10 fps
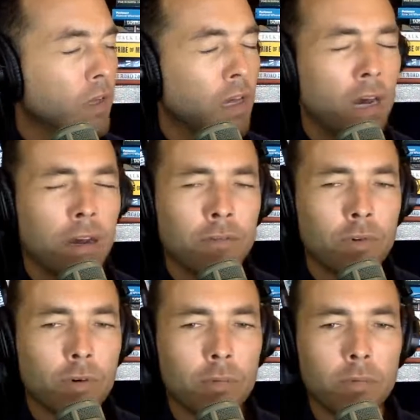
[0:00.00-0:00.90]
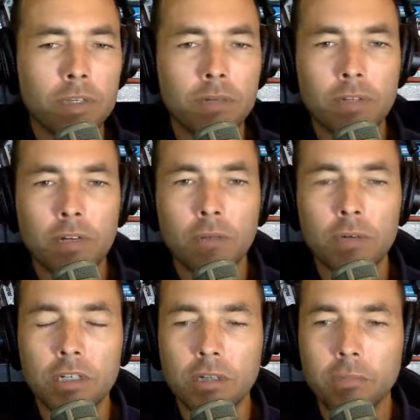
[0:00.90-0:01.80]
have trouble believing that it would
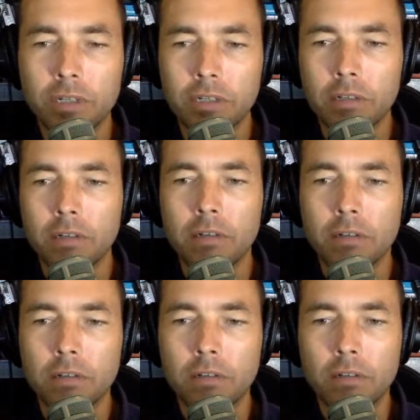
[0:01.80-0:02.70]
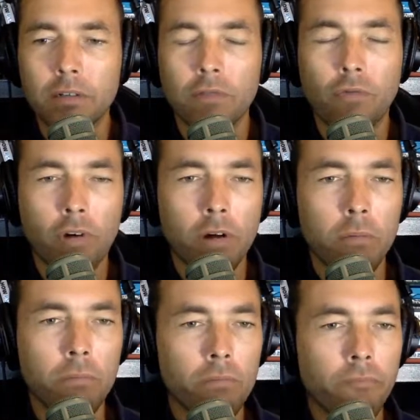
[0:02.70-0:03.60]
just be from